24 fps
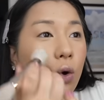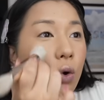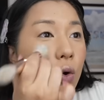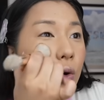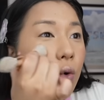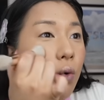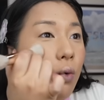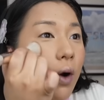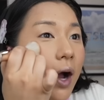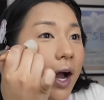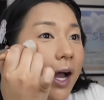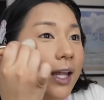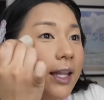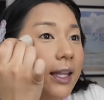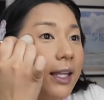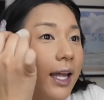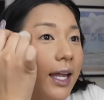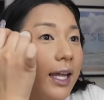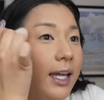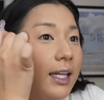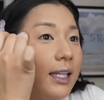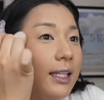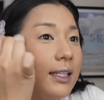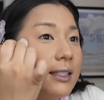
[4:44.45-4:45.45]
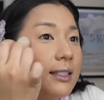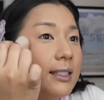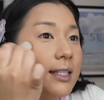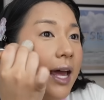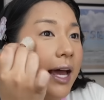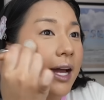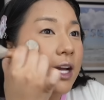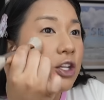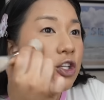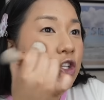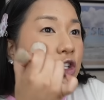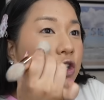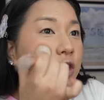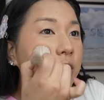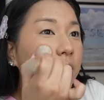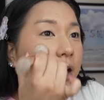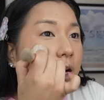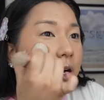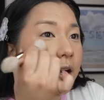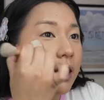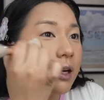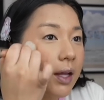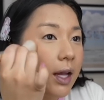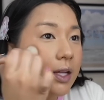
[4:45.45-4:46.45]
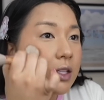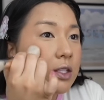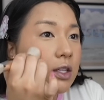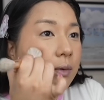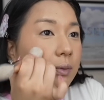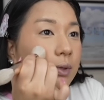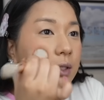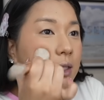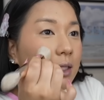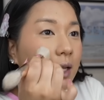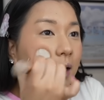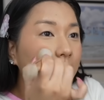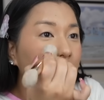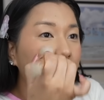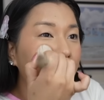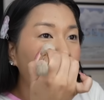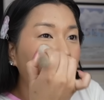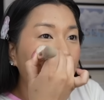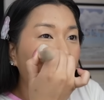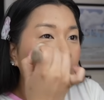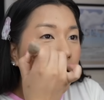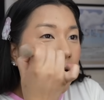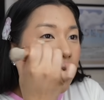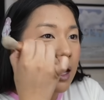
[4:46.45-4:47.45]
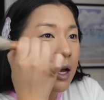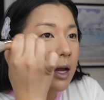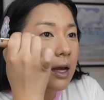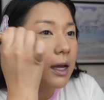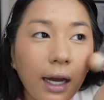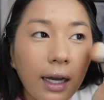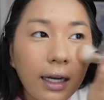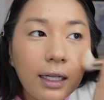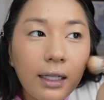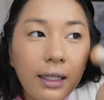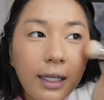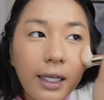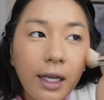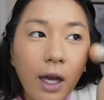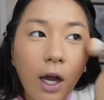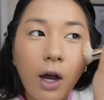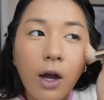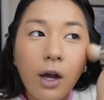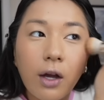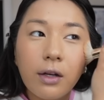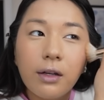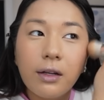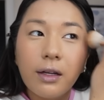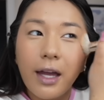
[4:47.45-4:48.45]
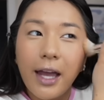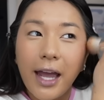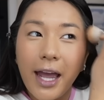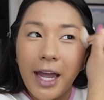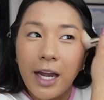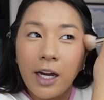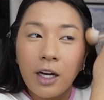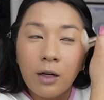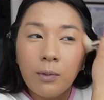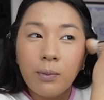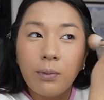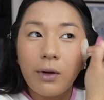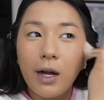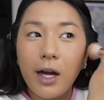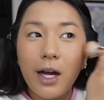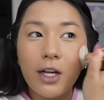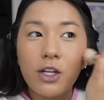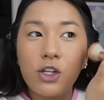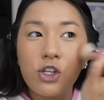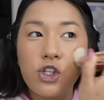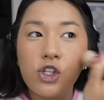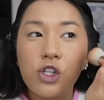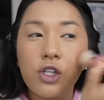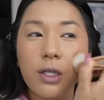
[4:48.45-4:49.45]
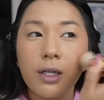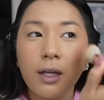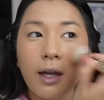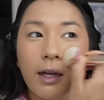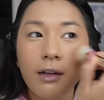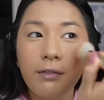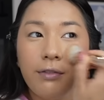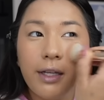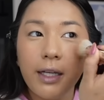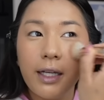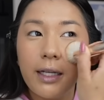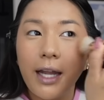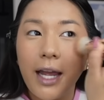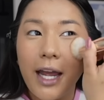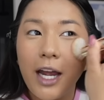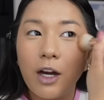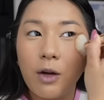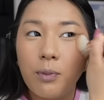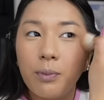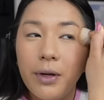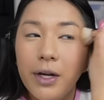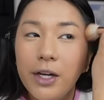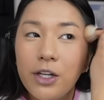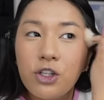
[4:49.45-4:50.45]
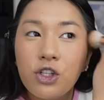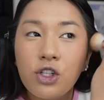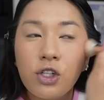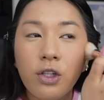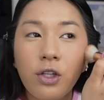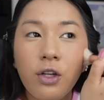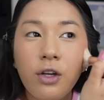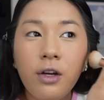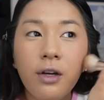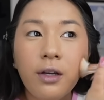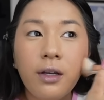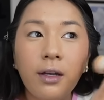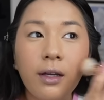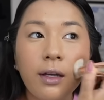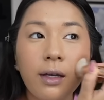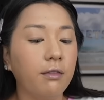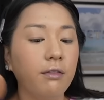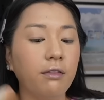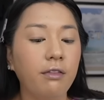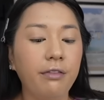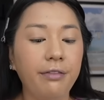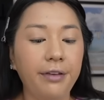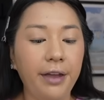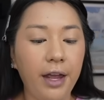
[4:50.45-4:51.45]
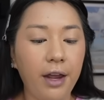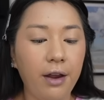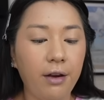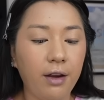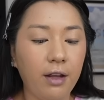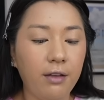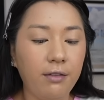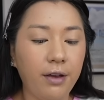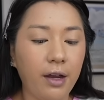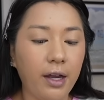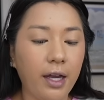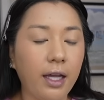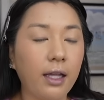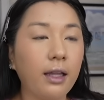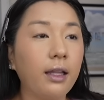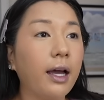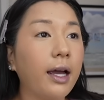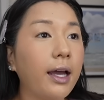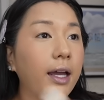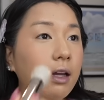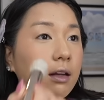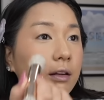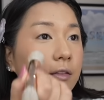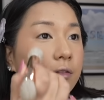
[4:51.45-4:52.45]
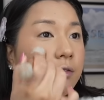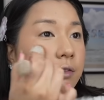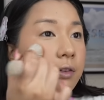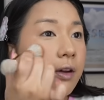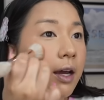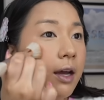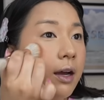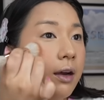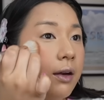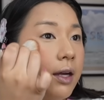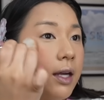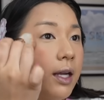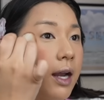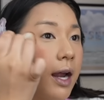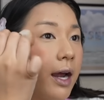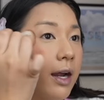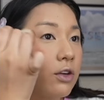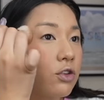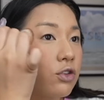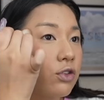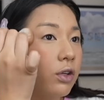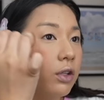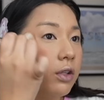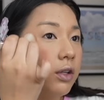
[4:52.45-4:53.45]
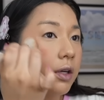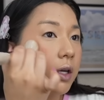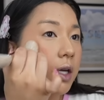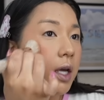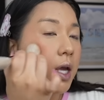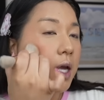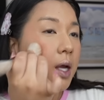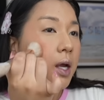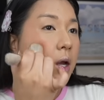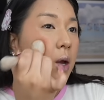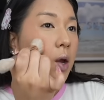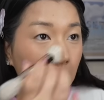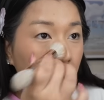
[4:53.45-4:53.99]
Ooh, I like the texture. It's almost got like a, kind of like a airbrush, kind of like an airbrushed look. Very, very light, very natural looking.